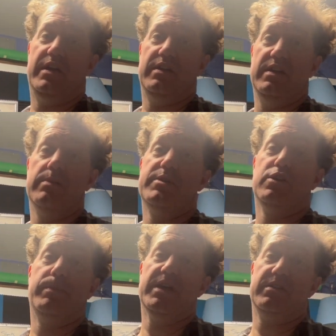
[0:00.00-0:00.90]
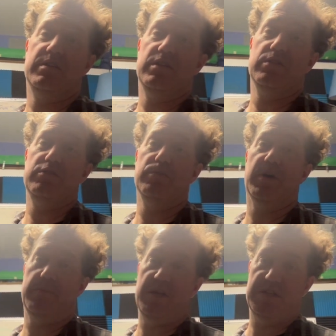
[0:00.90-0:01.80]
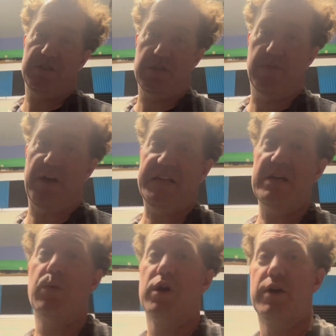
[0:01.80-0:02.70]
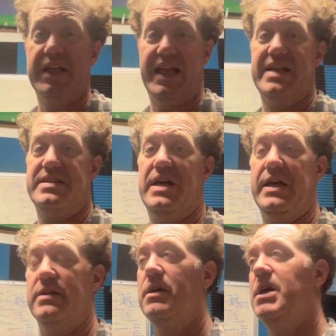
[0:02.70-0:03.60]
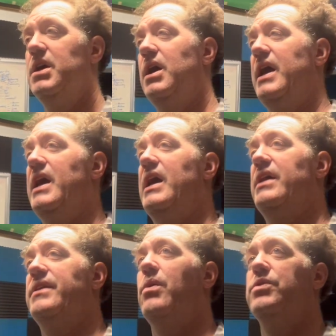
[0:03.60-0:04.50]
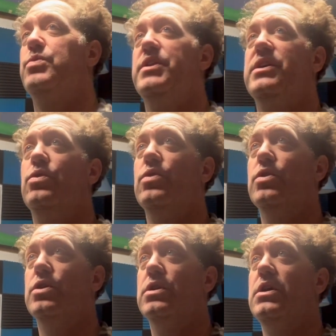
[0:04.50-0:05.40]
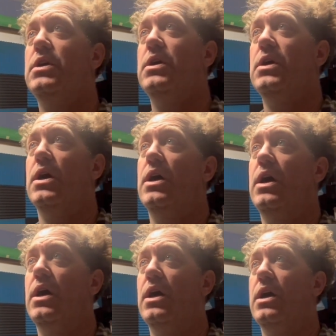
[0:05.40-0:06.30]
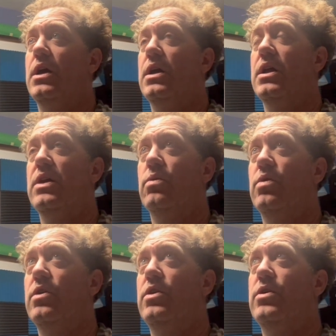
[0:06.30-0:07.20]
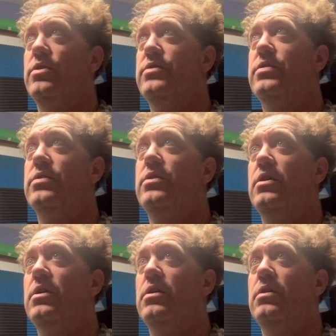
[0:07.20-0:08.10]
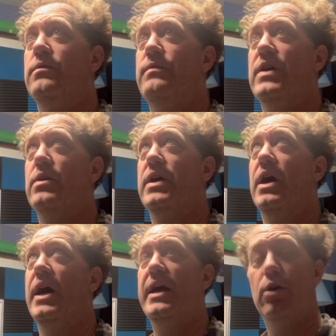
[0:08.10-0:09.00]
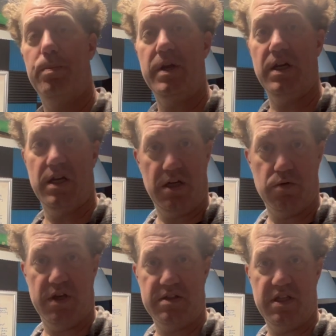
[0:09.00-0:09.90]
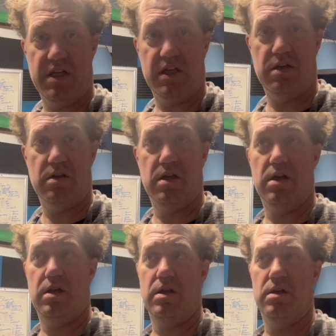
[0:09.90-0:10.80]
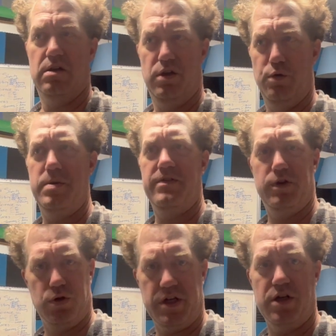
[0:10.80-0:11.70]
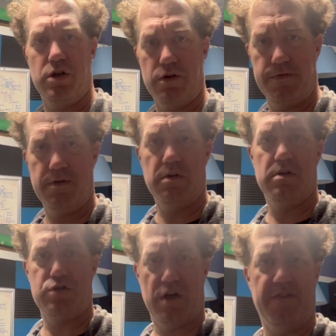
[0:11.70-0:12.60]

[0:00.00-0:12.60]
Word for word: and then I'm going to go back to the YouTube automation stuff. I did work on it last night, and that was really cool. Uh, it was very eye-opening and interesting. Uh, a little bit of a learning curve trying to